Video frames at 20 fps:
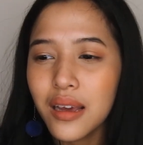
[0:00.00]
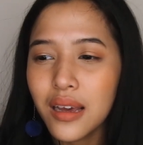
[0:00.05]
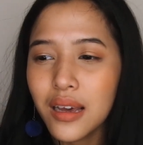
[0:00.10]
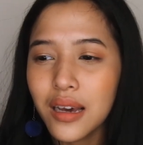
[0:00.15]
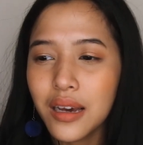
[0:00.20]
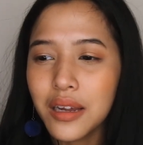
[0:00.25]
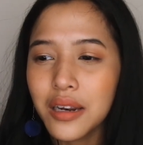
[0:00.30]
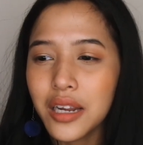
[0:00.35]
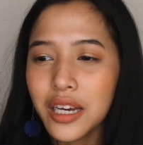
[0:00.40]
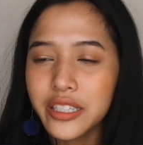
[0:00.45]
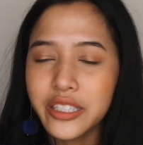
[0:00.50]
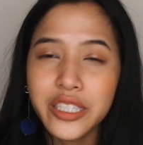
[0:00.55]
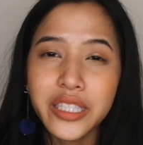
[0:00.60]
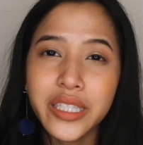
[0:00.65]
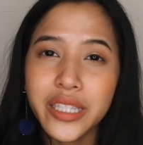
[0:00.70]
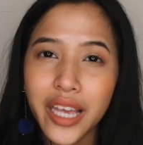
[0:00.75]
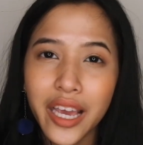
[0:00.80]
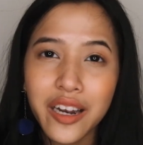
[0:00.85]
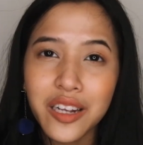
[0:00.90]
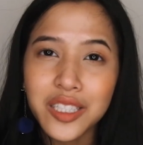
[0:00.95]
and I
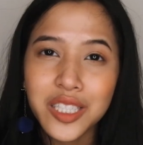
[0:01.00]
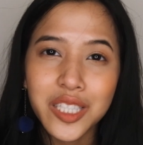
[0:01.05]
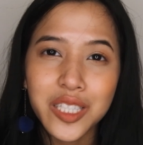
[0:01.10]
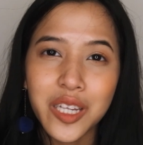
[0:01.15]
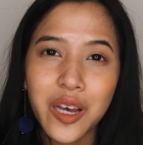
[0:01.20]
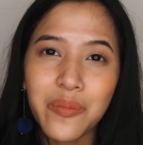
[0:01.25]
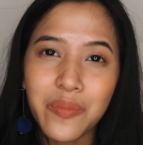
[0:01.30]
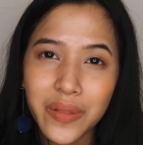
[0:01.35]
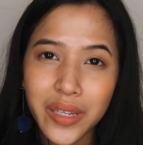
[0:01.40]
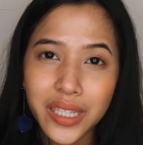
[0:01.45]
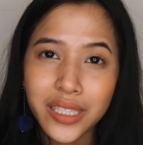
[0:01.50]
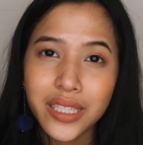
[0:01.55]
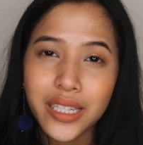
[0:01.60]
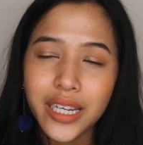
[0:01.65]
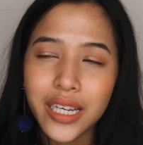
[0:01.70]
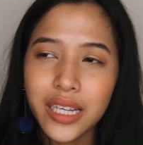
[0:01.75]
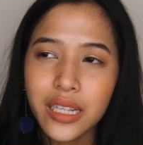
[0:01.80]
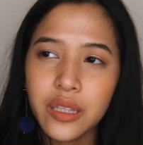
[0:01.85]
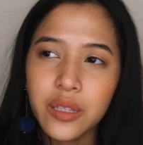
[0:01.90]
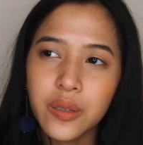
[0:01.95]
just cannot stop
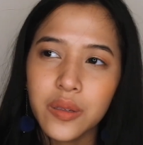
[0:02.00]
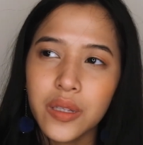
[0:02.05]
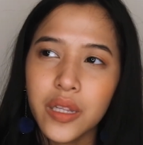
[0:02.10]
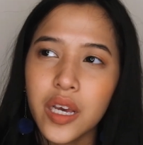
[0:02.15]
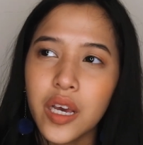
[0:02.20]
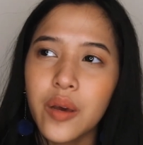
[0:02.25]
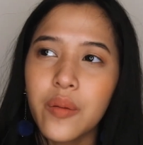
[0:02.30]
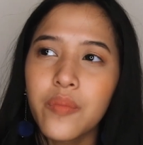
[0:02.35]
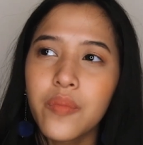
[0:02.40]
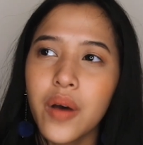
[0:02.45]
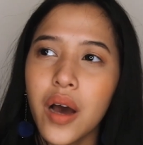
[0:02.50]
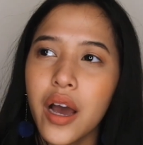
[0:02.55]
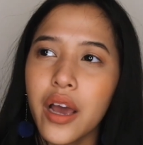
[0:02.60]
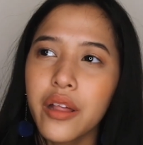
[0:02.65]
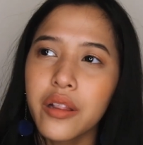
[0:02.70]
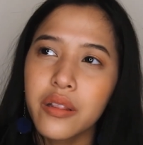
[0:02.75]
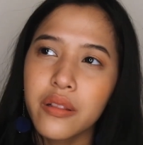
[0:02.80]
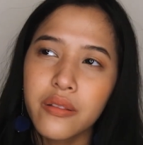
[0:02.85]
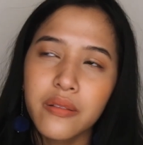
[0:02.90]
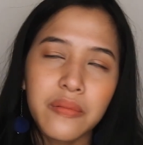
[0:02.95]
listening to them.
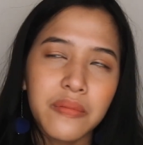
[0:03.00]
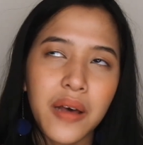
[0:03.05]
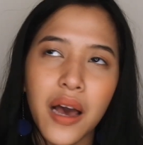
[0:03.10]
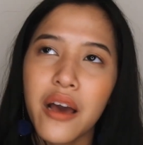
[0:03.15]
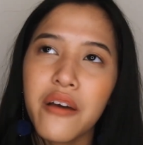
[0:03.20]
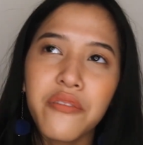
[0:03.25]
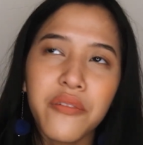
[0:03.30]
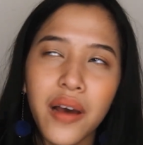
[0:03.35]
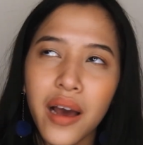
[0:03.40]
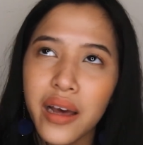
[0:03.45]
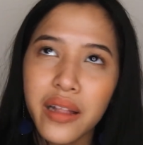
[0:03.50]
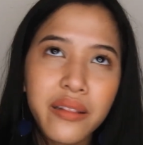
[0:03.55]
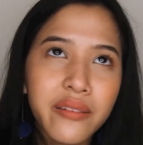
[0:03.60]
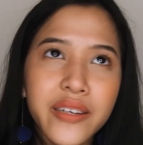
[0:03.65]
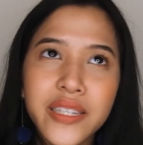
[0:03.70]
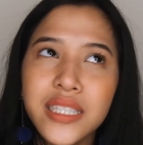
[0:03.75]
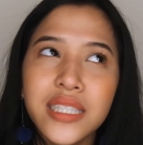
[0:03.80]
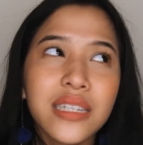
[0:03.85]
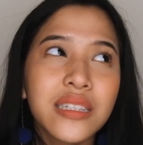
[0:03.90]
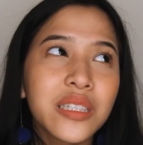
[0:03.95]
I
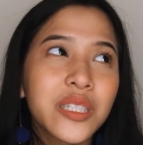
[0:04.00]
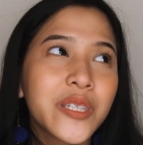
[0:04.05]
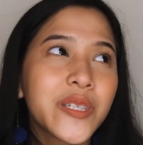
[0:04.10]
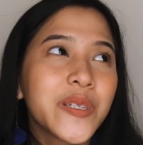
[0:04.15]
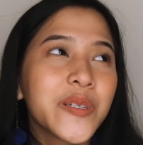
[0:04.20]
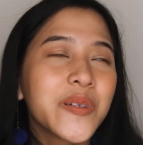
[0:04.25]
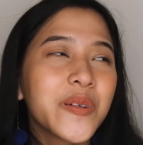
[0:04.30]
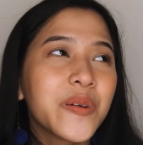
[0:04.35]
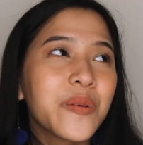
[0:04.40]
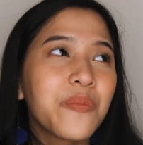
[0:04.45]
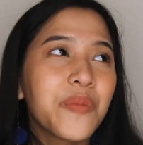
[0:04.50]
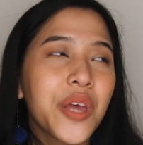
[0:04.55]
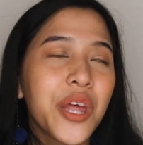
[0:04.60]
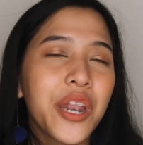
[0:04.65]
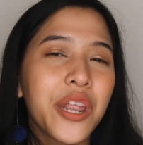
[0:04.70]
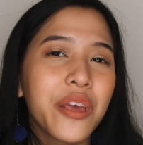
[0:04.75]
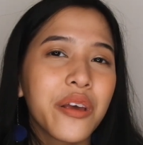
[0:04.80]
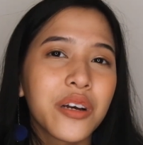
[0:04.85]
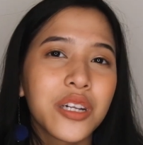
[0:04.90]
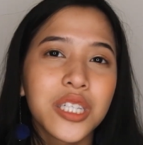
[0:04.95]
listened to
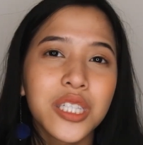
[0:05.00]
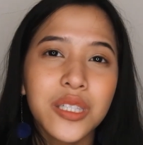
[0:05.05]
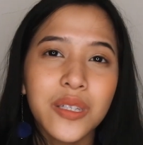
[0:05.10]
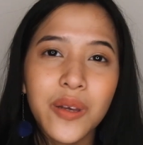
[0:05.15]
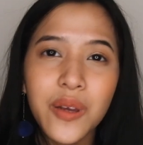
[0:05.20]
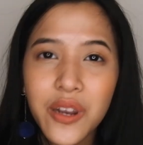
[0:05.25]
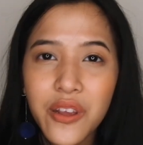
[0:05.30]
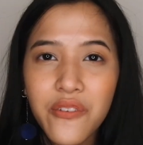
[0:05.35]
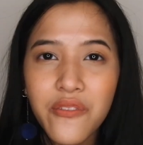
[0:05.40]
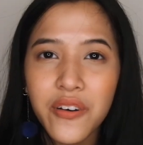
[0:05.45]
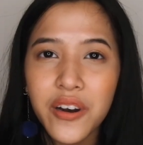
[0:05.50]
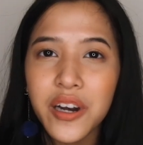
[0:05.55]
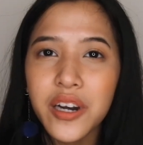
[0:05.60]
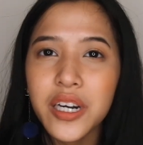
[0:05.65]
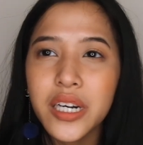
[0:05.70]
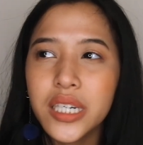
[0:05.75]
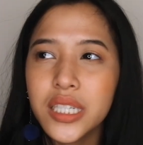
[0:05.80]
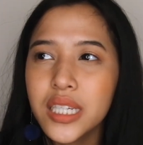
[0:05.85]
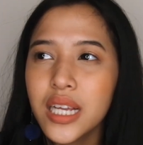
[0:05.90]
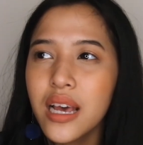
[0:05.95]
Minhyun's
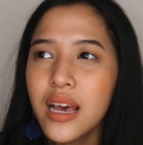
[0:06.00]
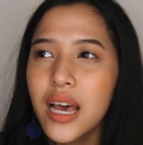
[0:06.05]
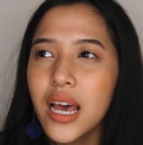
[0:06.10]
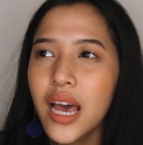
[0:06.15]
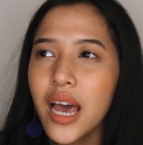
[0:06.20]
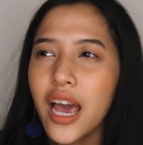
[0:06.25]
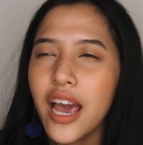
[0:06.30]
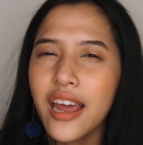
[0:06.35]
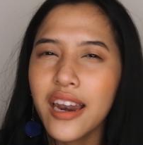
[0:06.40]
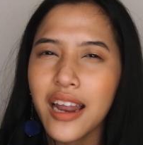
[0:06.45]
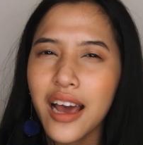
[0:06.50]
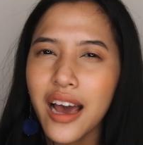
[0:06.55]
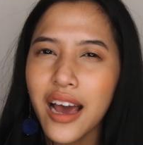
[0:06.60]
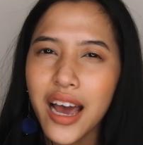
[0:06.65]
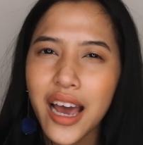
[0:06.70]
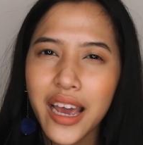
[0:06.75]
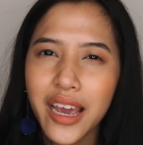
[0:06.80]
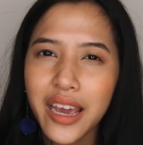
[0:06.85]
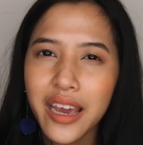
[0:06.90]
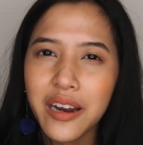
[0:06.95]
Universe, and
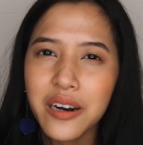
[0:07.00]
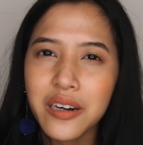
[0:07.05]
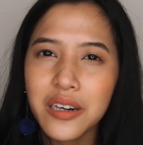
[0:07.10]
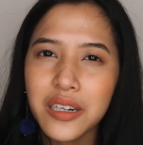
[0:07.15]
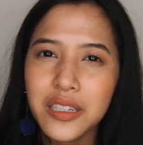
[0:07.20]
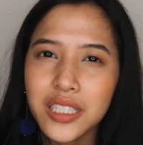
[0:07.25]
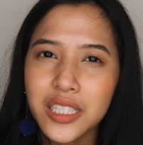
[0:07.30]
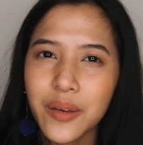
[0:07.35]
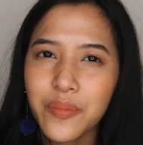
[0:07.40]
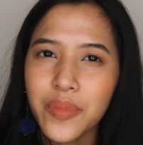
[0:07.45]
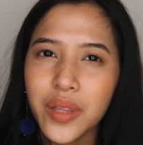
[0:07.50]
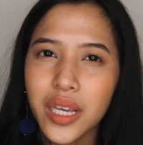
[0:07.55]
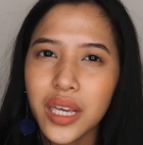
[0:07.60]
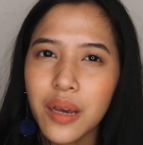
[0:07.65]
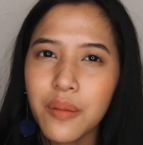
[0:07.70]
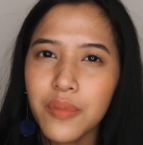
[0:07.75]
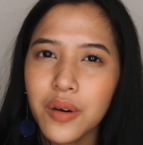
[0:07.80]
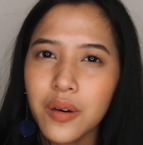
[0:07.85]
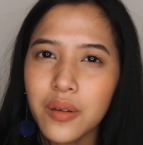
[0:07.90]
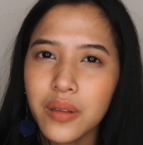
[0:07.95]
I heard
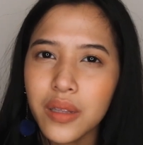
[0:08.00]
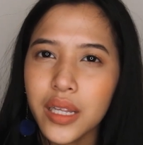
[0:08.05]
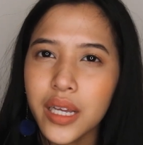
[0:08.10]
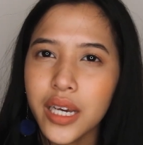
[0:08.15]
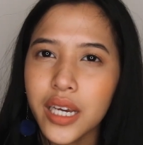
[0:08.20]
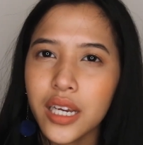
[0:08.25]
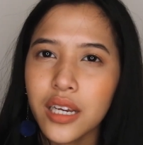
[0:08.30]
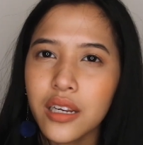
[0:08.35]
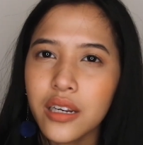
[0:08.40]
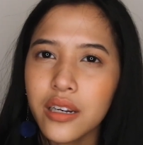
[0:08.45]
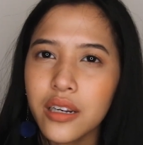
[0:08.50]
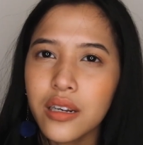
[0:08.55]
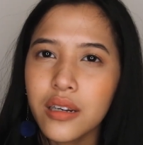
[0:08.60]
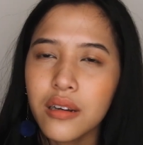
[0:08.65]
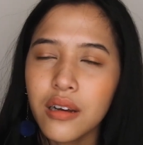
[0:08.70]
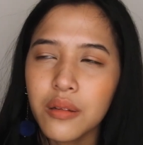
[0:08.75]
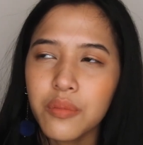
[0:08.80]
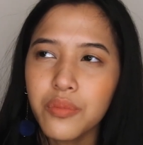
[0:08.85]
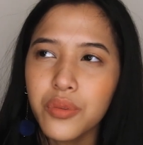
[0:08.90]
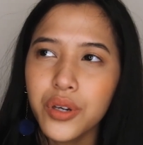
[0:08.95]
something about like
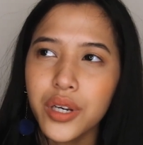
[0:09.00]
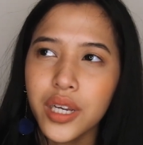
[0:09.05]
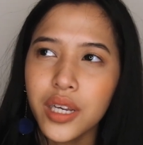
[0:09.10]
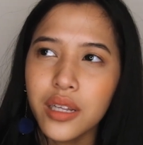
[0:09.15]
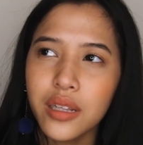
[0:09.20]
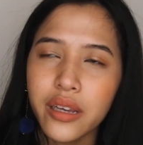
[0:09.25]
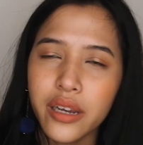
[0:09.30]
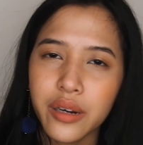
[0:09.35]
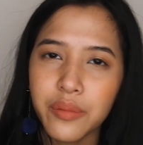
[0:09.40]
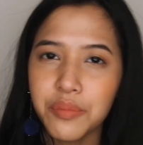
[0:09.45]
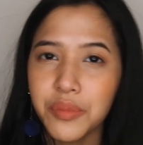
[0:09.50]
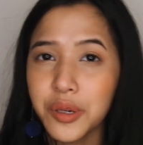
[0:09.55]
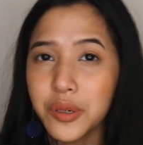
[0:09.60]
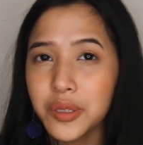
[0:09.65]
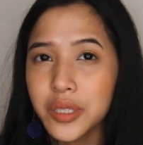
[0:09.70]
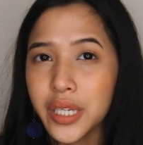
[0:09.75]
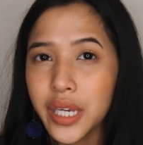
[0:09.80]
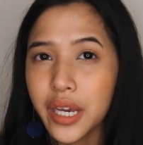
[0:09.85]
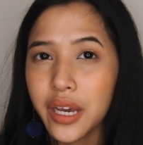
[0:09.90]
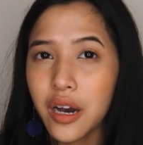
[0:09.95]
not putting their
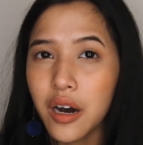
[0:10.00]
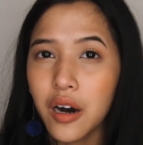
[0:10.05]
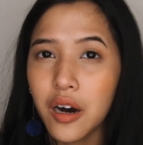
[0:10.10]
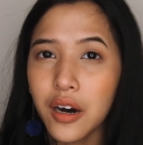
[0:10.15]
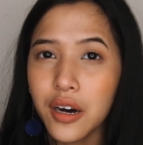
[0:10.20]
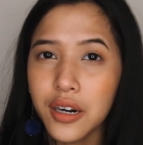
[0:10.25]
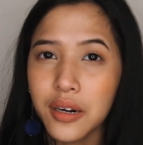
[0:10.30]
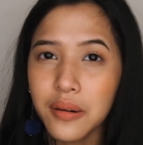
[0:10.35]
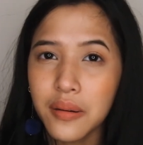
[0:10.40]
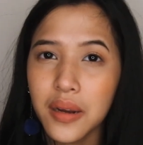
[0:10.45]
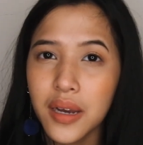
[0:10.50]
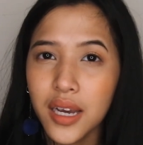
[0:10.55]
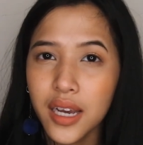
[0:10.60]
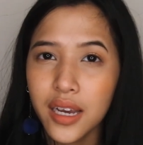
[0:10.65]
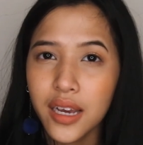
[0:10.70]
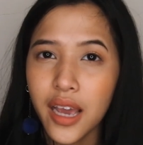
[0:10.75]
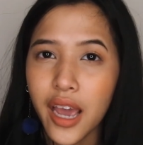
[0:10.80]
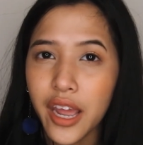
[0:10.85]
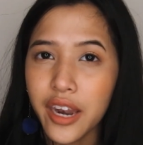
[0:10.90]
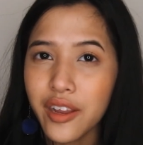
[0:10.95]
music on
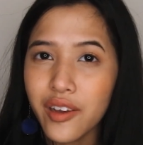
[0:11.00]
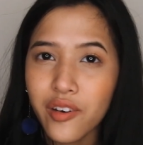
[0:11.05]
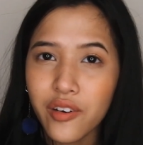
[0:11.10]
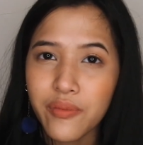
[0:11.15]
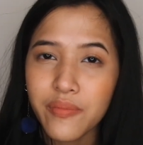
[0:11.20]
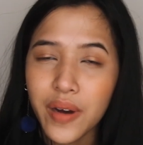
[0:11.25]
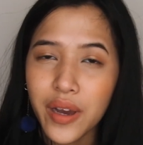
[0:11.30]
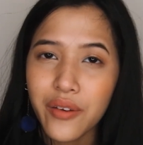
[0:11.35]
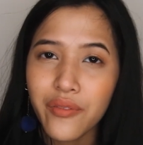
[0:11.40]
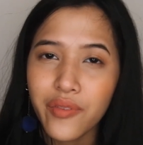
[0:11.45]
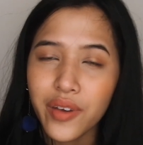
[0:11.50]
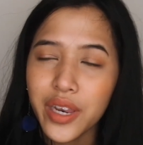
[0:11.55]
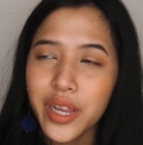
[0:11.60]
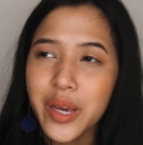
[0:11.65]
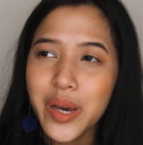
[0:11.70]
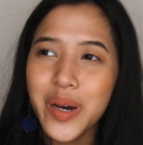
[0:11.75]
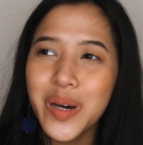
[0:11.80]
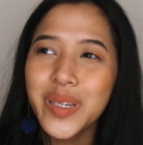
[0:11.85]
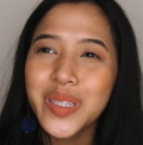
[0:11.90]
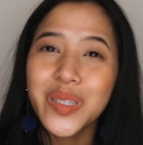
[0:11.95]
any of my
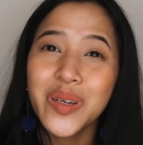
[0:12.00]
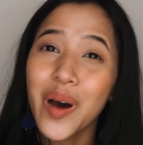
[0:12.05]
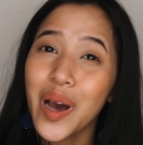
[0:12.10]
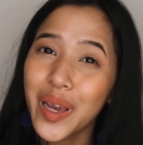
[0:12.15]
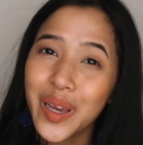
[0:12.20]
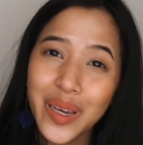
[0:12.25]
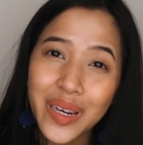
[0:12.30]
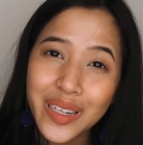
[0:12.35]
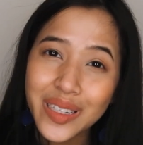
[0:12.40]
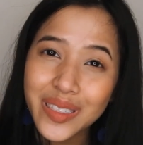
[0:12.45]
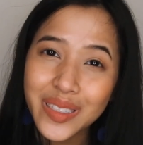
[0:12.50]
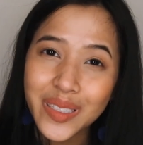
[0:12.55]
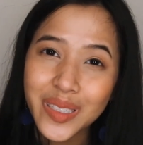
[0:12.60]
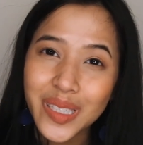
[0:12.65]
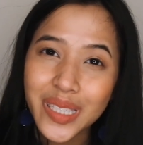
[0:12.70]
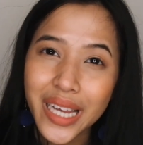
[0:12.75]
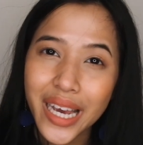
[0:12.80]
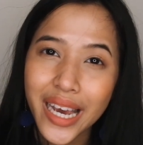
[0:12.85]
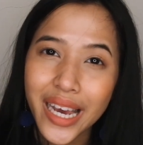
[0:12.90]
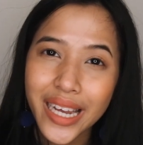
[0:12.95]
videos, so I couldn't
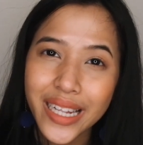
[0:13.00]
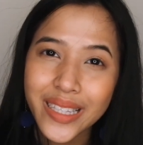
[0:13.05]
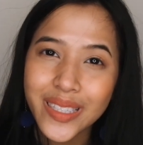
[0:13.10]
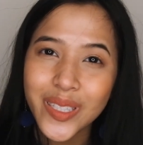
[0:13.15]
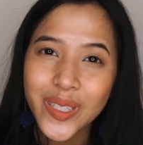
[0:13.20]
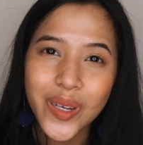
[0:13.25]
do that.